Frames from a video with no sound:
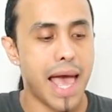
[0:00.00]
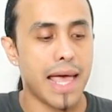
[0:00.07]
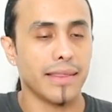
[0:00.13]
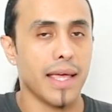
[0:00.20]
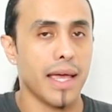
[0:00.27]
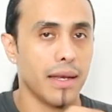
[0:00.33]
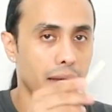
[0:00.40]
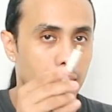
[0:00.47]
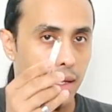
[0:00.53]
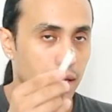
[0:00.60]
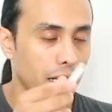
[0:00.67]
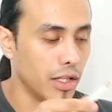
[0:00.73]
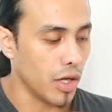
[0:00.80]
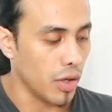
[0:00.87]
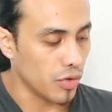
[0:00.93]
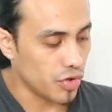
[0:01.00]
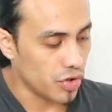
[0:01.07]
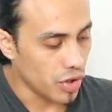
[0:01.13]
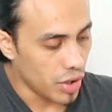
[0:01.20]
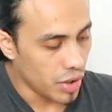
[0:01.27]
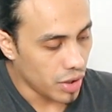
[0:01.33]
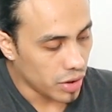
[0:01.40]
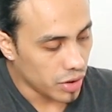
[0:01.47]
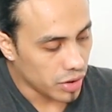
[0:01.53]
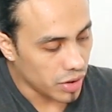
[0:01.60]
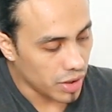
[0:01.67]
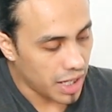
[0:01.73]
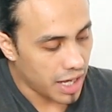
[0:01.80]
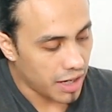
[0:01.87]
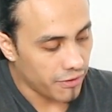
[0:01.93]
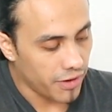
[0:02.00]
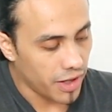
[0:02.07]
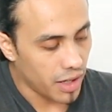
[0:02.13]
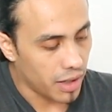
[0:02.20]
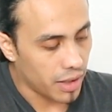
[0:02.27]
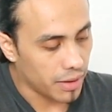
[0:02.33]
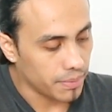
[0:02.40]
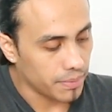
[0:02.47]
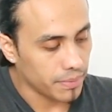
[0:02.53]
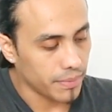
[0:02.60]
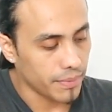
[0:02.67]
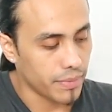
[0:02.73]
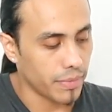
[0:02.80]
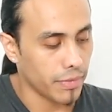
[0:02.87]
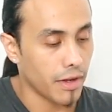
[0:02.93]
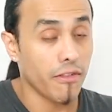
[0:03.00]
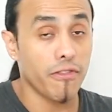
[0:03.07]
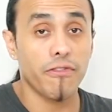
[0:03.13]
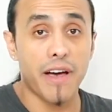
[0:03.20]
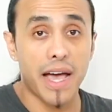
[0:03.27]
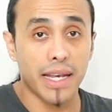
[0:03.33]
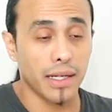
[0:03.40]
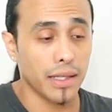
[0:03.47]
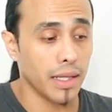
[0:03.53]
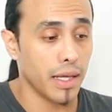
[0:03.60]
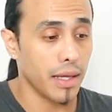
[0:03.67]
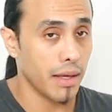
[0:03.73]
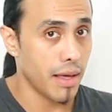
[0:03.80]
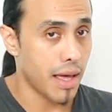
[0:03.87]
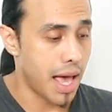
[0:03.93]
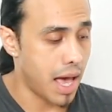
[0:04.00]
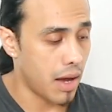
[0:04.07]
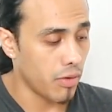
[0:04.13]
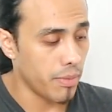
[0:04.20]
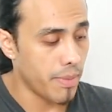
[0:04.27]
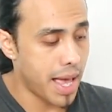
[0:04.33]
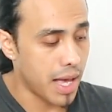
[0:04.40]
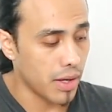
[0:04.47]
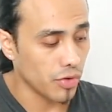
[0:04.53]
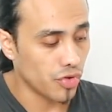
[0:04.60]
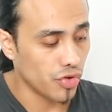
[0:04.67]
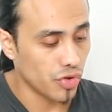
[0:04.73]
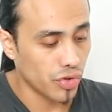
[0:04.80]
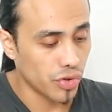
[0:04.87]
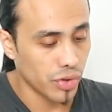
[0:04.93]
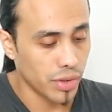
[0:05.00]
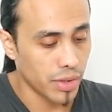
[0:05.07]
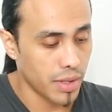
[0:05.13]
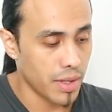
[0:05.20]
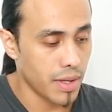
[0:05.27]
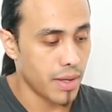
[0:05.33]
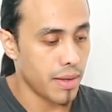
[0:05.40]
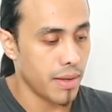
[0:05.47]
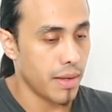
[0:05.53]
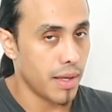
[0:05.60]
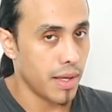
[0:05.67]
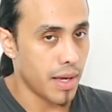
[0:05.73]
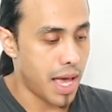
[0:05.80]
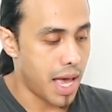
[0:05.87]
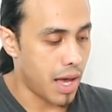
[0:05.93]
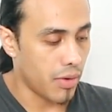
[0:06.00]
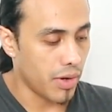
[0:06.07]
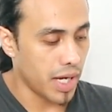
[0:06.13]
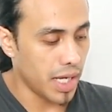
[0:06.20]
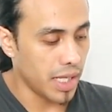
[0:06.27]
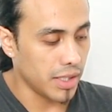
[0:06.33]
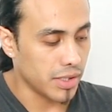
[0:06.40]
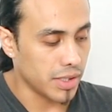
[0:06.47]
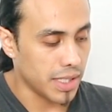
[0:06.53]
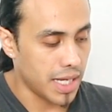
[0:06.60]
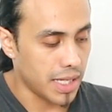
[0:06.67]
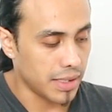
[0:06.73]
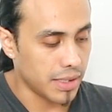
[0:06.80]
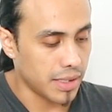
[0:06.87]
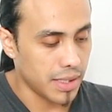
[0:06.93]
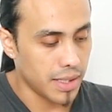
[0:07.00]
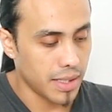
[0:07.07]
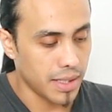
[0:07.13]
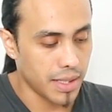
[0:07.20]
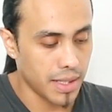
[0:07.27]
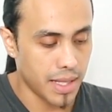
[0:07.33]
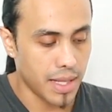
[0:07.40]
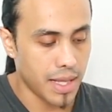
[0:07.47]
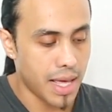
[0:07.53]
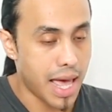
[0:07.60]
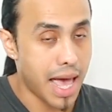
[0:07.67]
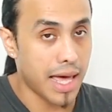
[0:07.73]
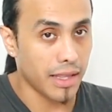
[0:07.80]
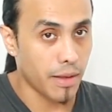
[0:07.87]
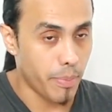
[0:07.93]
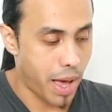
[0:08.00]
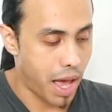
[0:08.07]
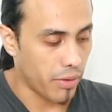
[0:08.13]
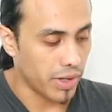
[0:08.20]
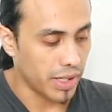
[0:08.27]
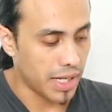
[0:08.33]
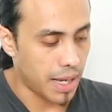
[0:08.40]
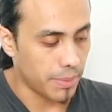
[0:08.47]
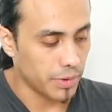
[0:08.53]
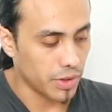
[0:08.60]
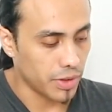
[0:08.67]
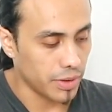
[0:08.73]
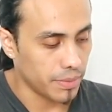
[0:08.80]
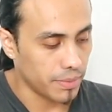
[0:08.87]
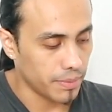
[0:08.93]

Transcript: and then it goes to the NVR. Finally, our mouse, our internet, and the power adapter.